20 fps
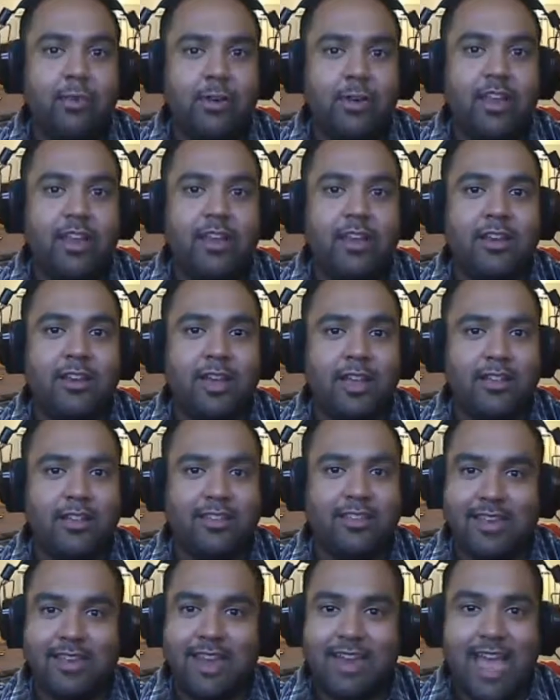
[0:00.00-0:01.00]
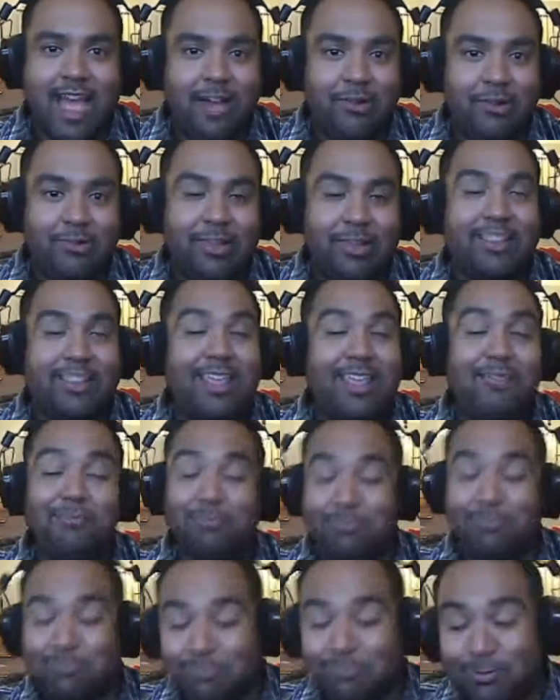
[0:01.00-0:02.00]
in, like, to now, like, they
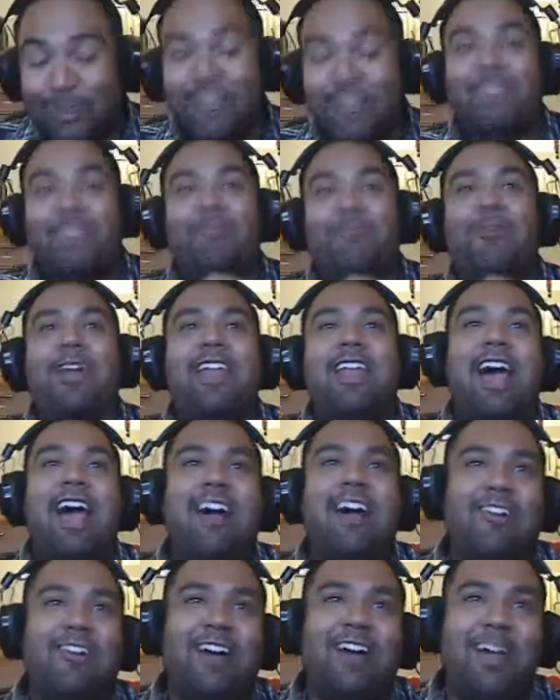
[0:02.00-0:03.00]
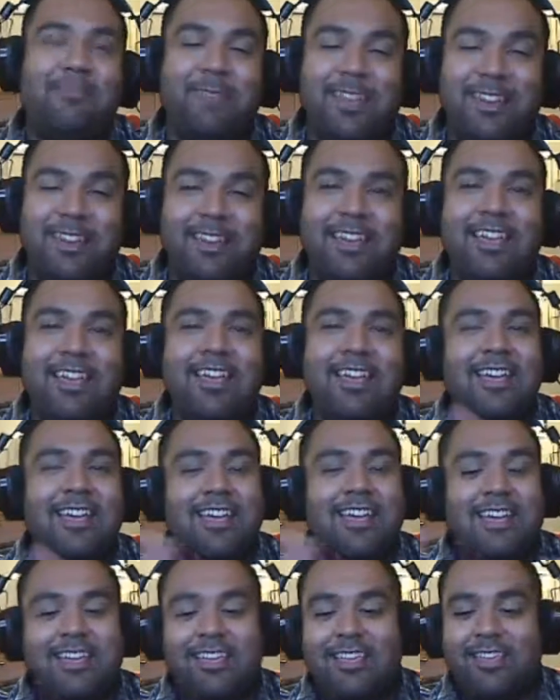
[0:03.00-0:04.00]
really went out. I mean,
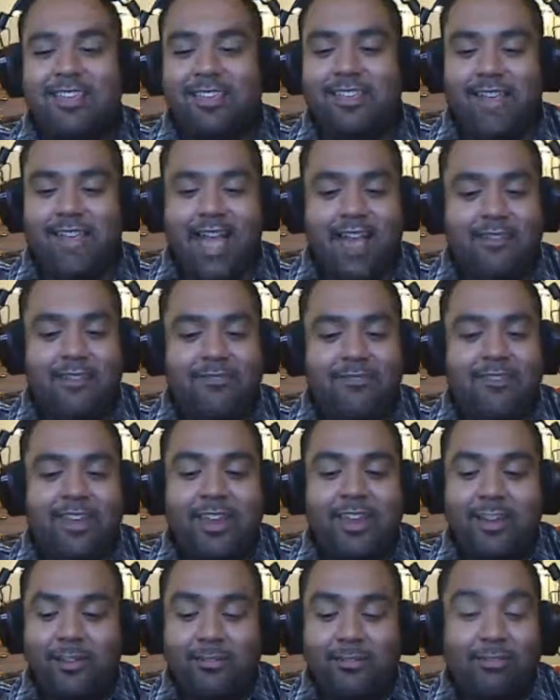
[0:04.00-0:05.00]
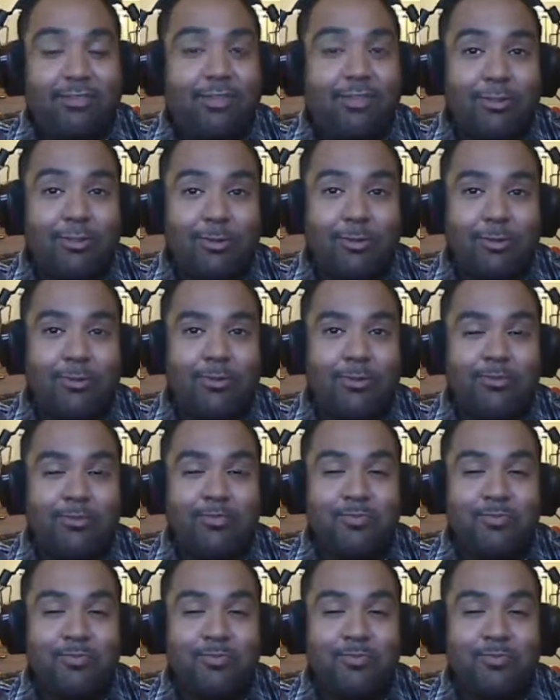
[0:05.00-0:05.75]
you have Nier 2.